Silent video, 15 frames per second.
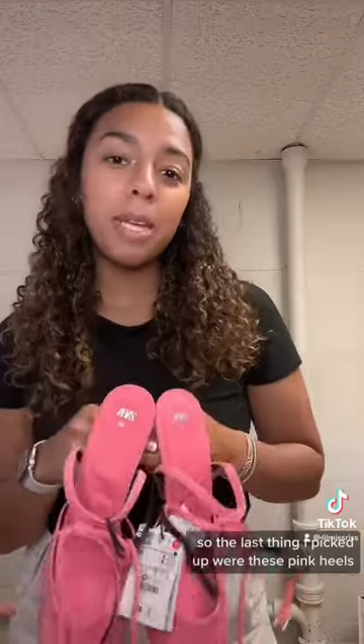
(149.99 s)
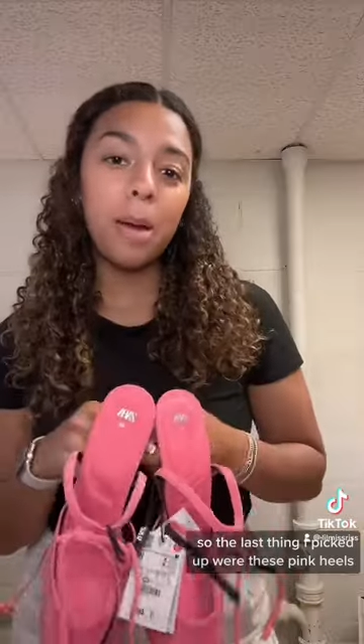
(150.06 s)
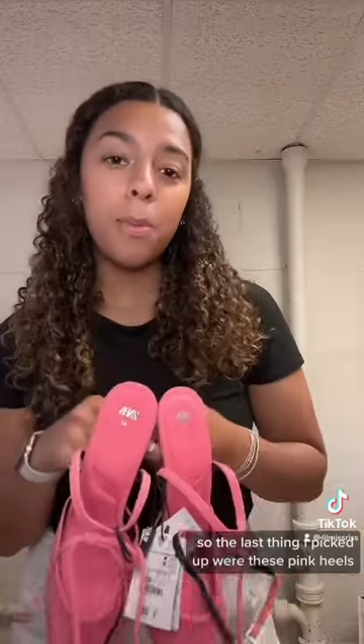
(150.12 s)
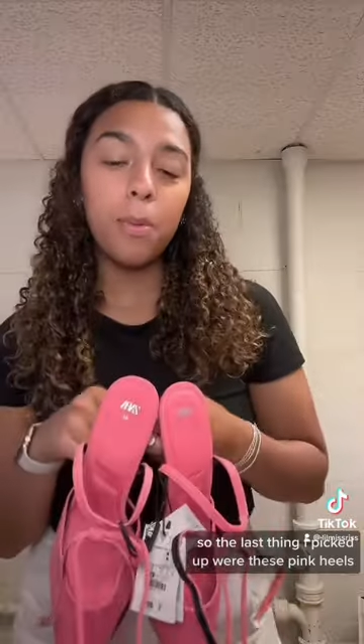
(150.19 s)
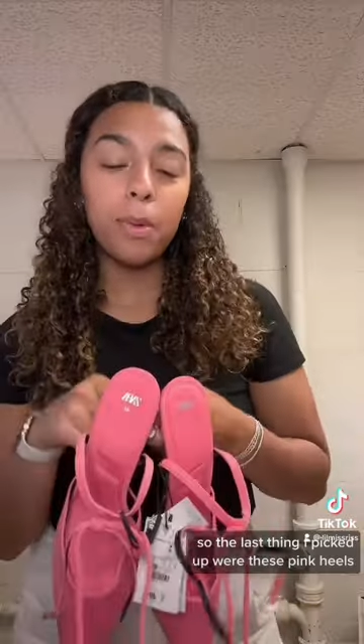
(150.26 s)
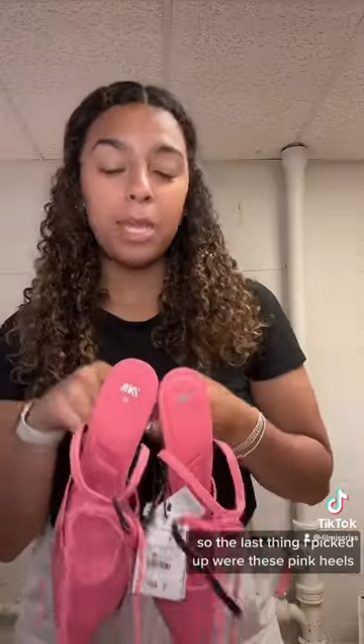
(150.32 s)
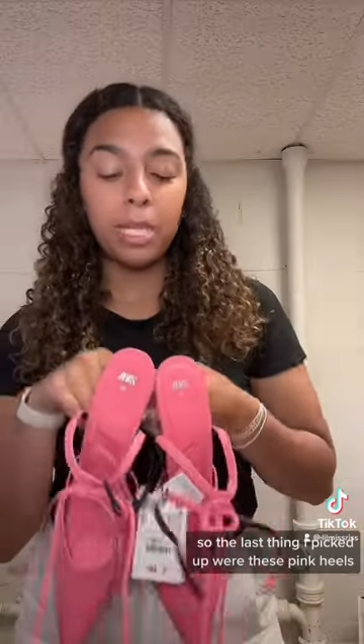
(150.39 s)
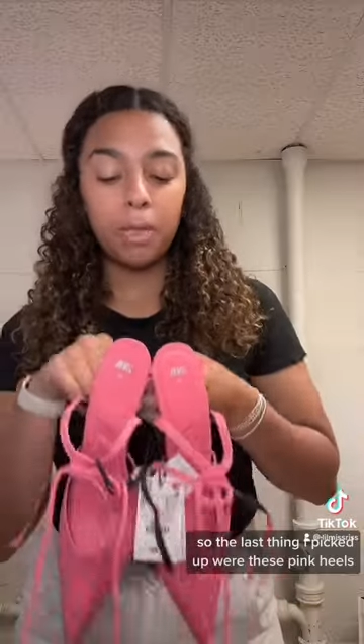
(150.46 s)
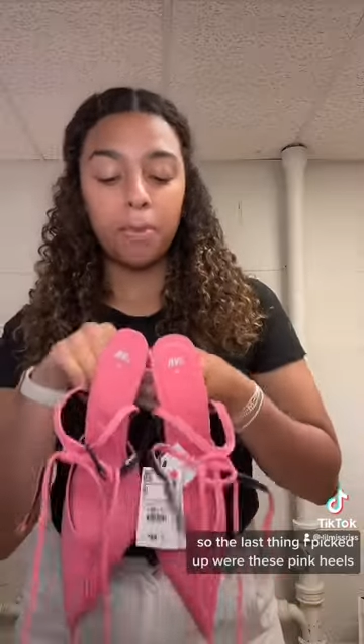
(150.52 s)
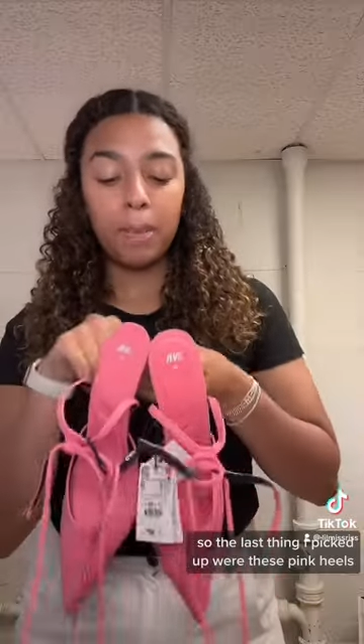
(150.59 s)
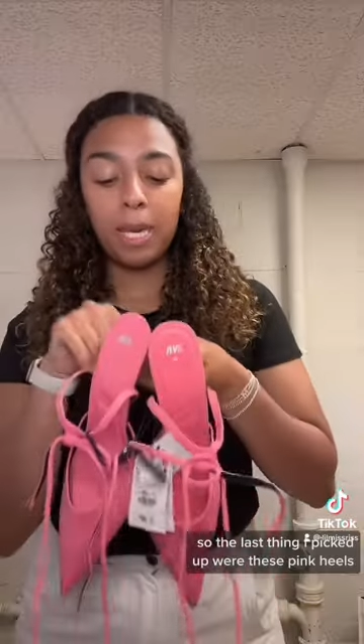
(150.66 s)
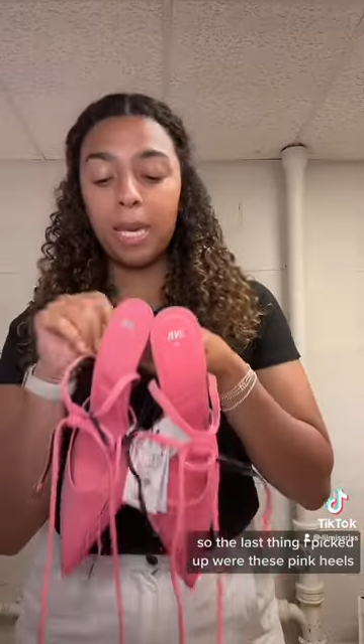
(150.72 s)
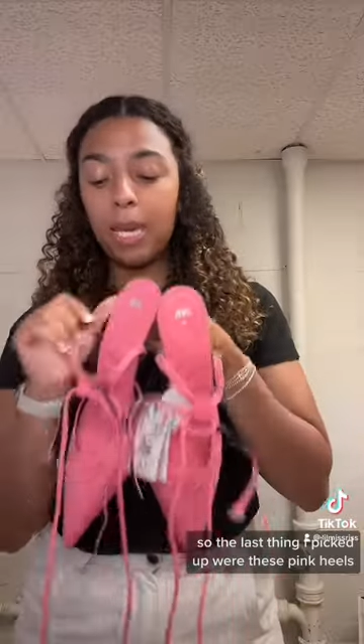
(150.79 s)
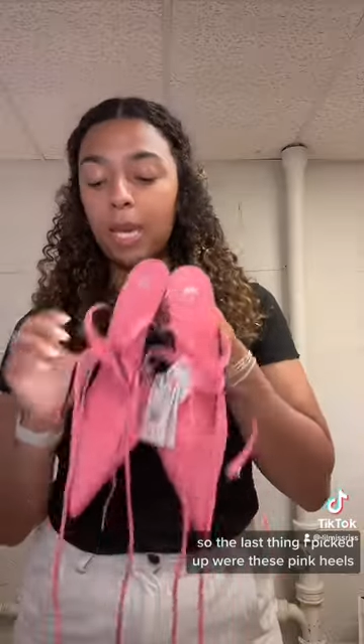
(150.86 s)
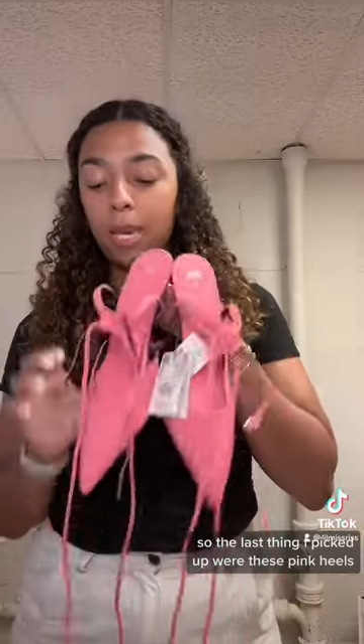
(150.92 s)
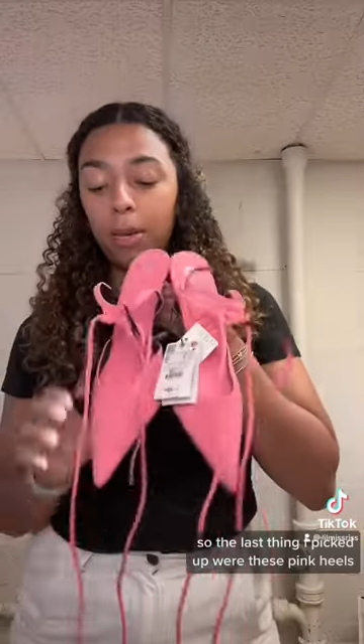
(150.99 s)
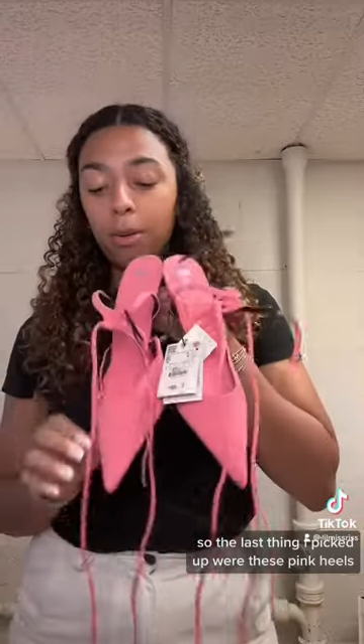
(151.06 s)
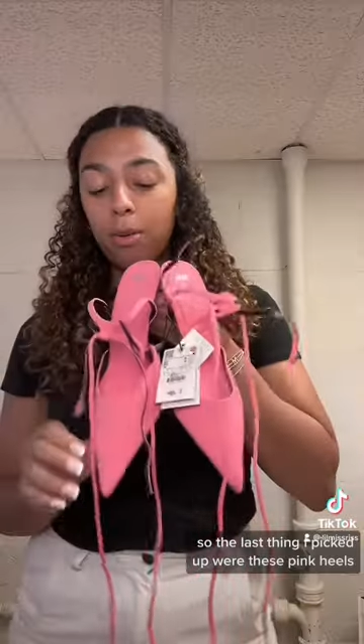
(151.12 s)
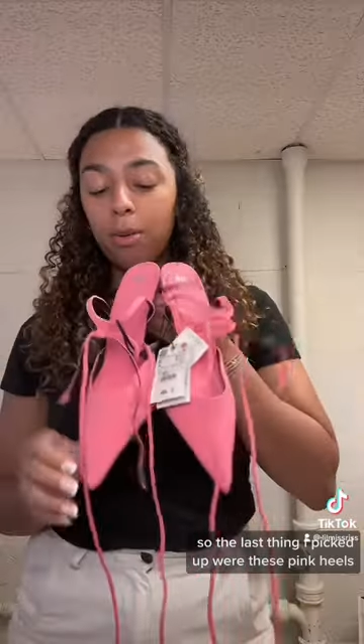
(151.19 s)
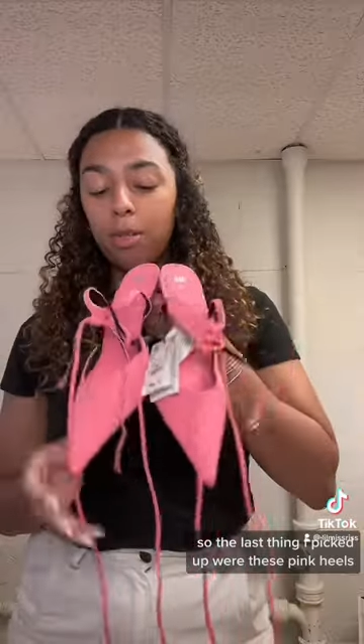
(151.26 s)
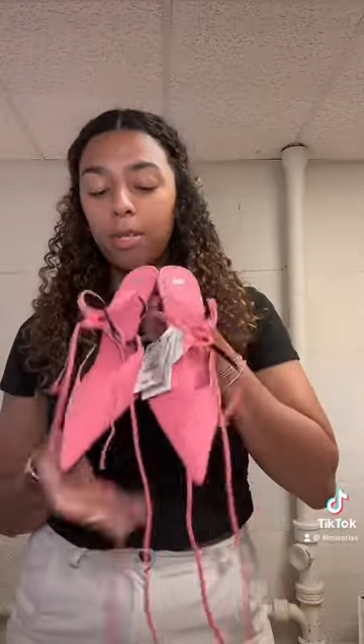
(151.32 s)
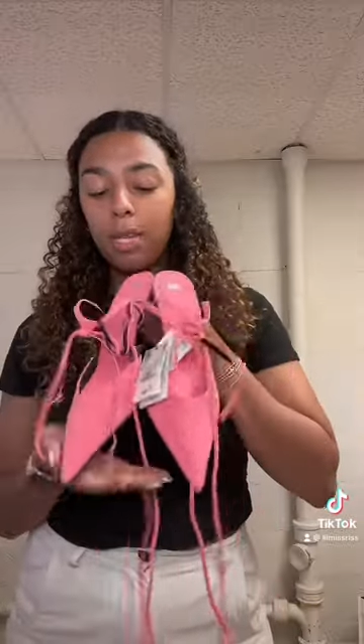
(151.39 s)
up were these pink
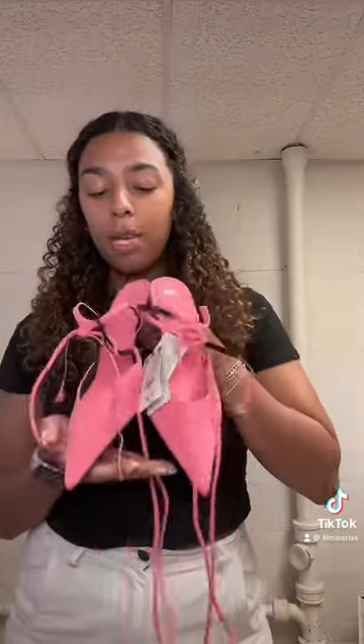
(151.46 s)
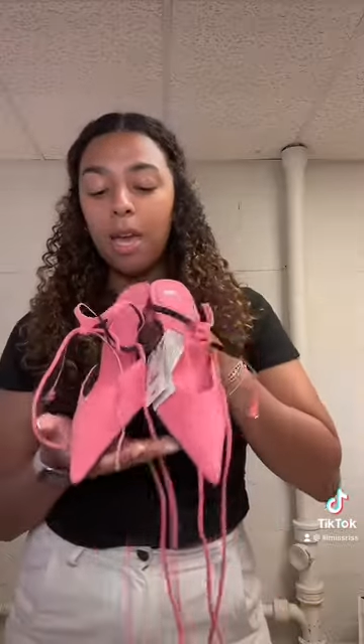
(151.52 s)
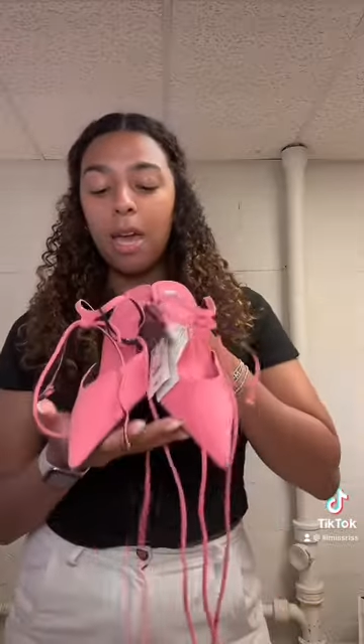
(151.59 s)
heels.